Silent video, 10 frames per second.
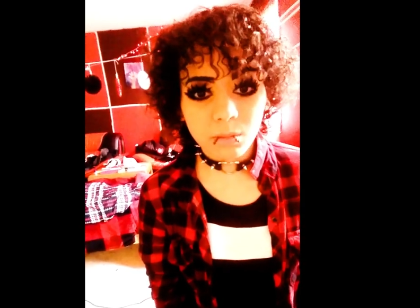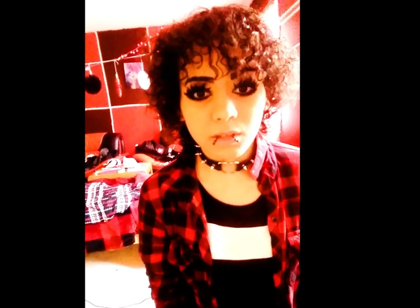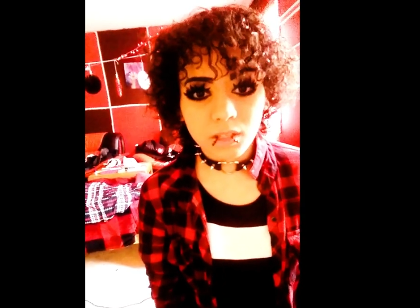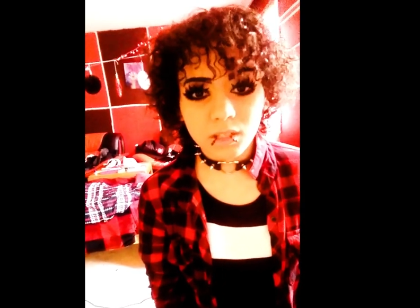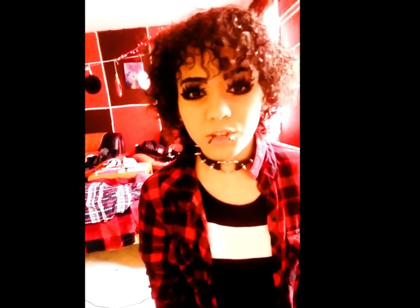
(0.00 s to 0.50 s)
maybe
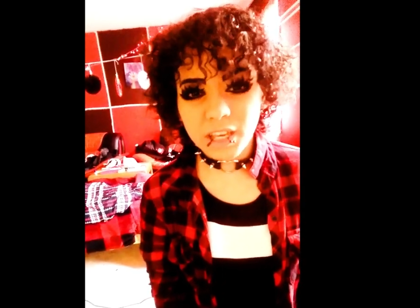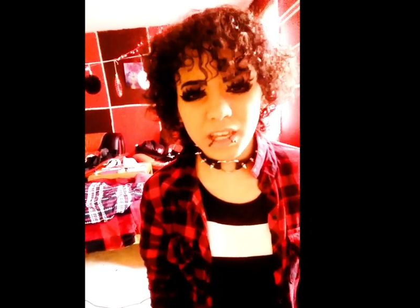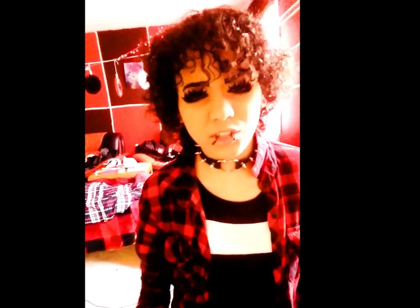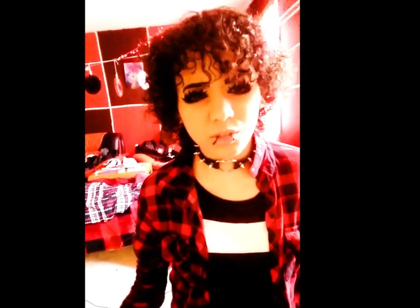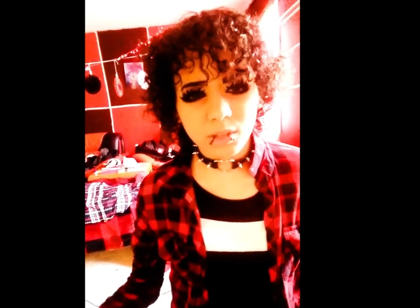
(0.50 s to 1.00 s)
you
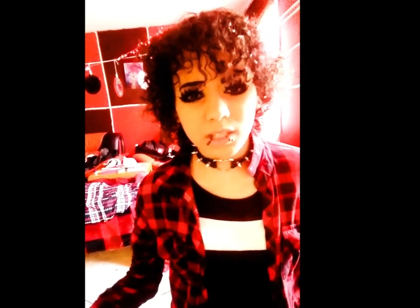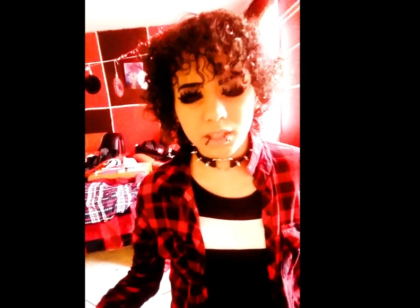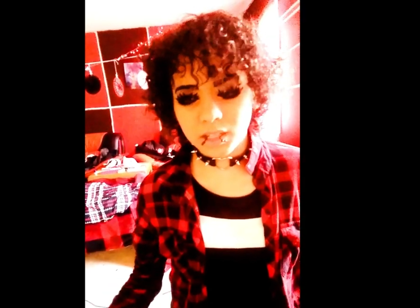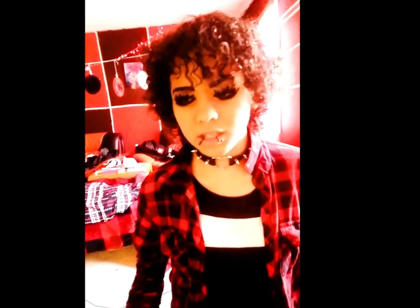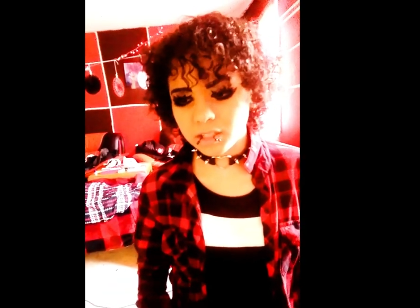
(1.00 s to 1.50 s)
can't do
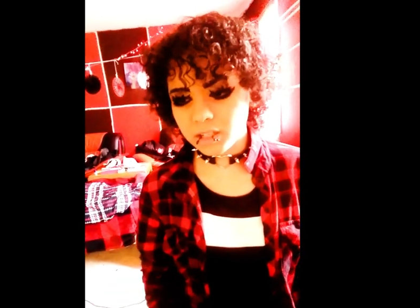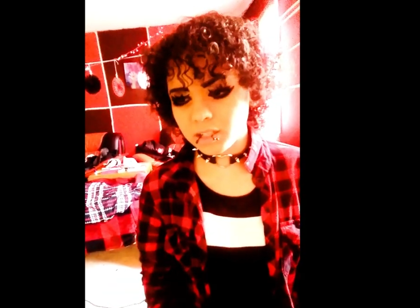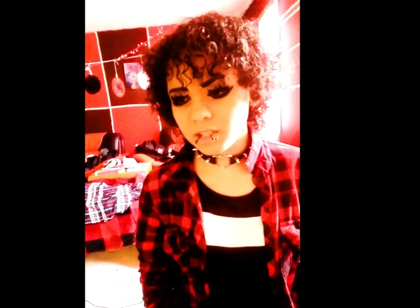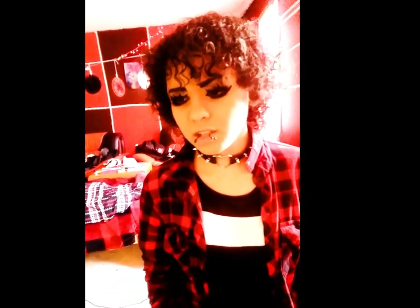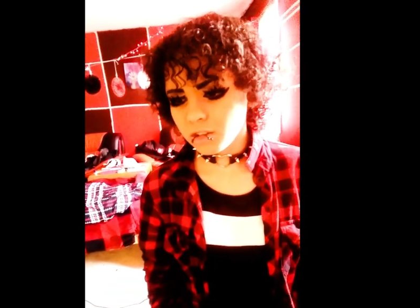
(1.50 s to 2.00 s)
anything and
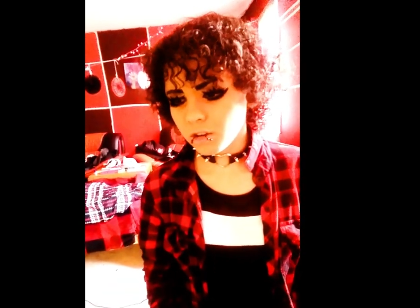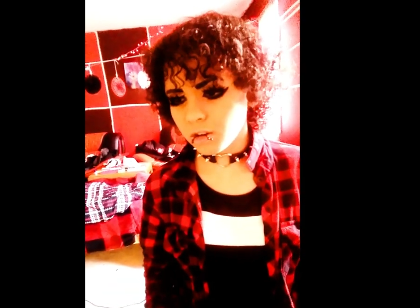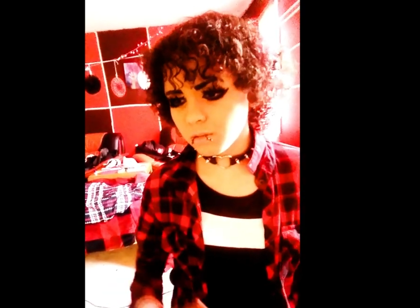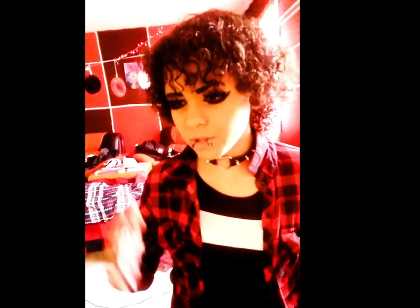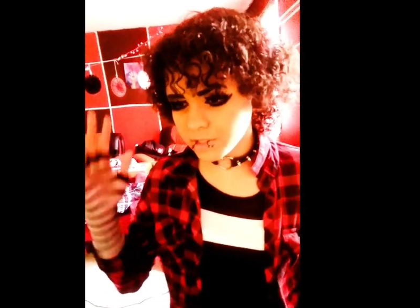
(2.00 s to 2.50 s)
like,
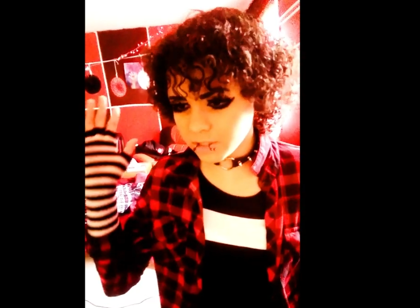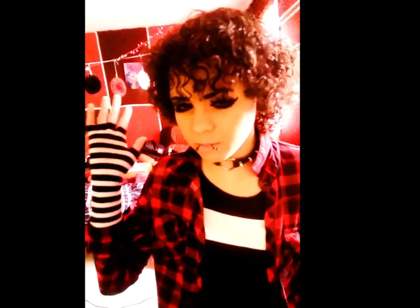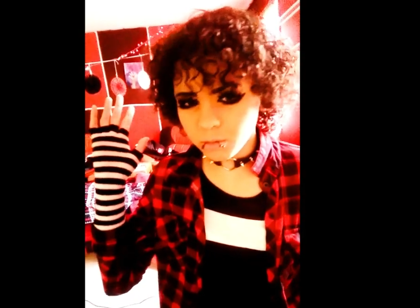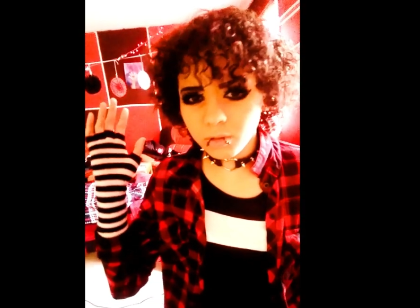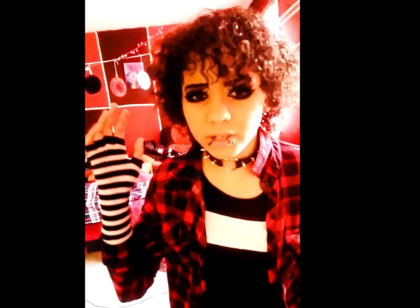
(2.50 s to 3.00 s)
oh, what's the
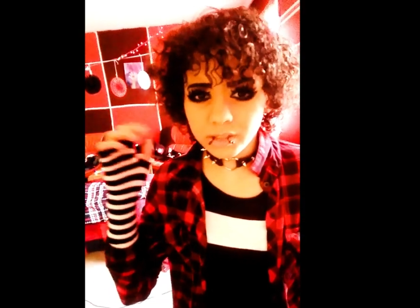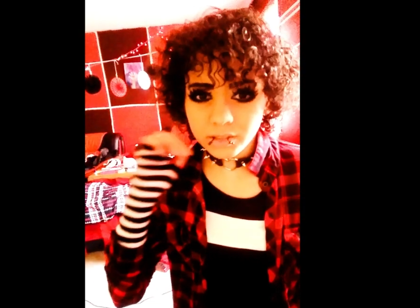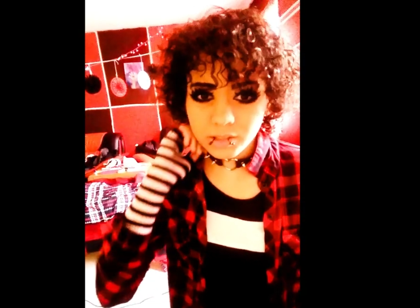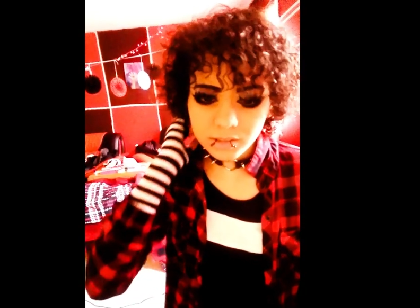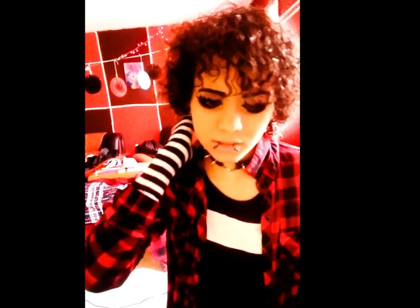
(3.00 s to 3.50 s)

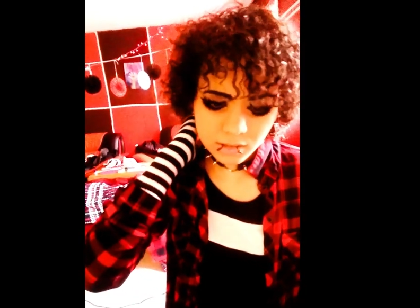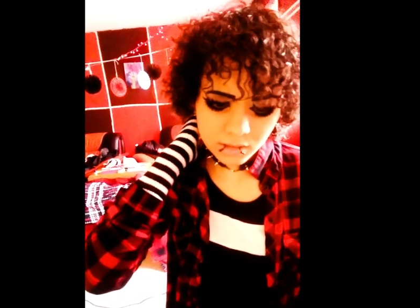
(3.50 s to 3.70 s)
point?